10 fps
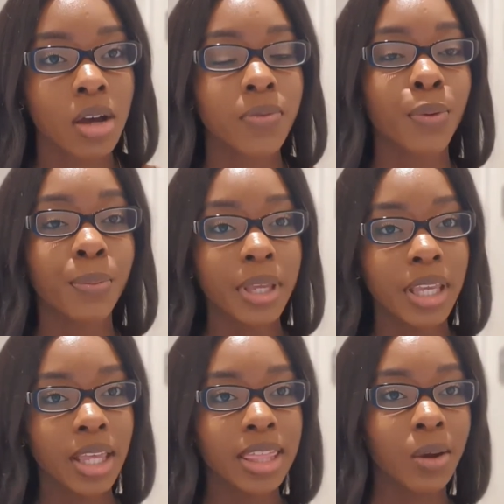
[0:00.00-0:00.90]
For
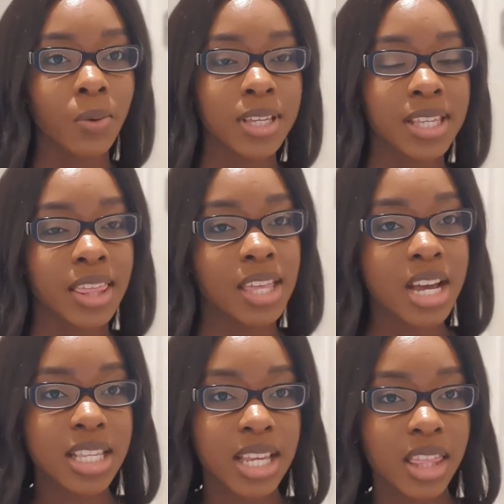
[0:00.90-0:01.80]
me, that was the
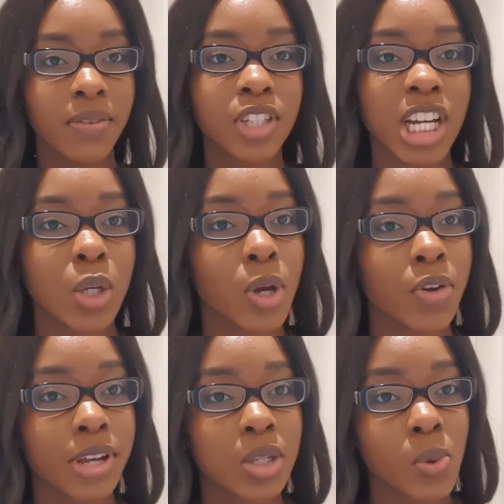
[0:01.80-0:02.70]
13th of
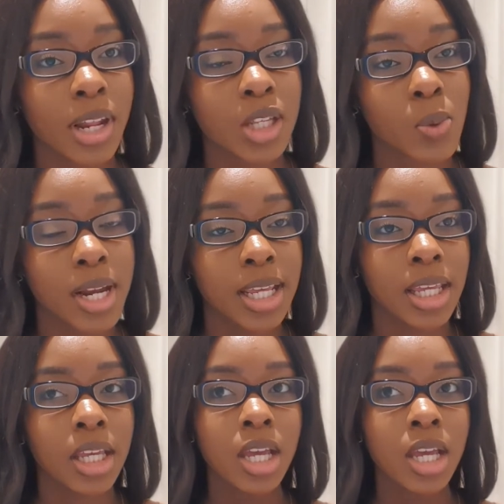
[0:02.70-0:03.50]
January 2020.